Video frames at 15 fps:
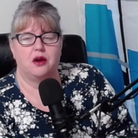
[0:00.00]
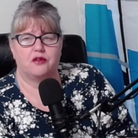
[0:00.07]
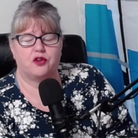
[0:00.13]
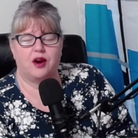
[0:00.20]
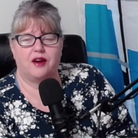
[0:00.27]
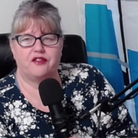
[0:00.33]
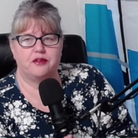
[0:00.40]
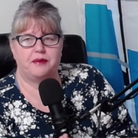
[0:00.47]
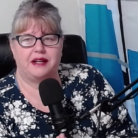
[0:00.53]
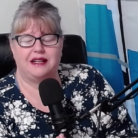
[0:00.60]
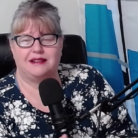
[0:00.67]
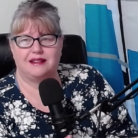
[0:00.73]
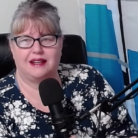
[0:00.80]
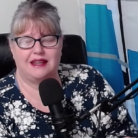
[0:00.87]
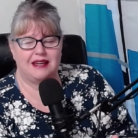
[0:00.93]
for
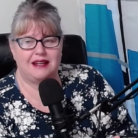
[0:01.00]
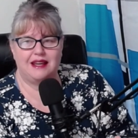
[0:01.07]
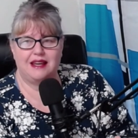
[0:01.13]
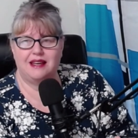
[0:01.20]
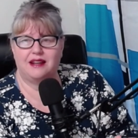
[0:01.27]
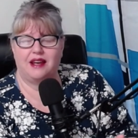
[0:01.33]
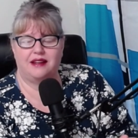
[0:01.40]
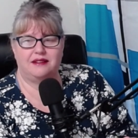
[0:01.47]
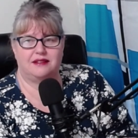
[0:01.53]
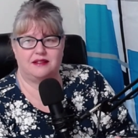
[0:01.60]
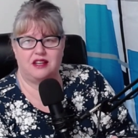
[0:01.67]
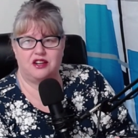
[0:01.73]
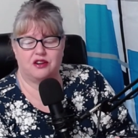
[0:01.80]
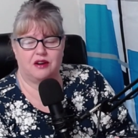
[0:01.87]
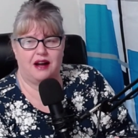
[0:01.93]
everybody to get in and
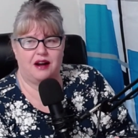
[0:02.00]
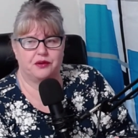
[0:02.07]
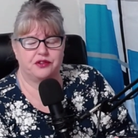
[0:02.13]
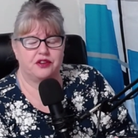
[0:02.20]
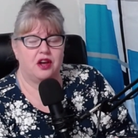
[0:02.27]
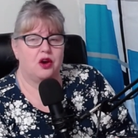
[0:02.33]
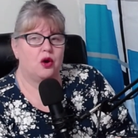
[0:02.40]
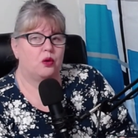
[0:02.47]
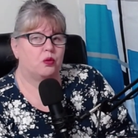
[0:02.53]
see your house.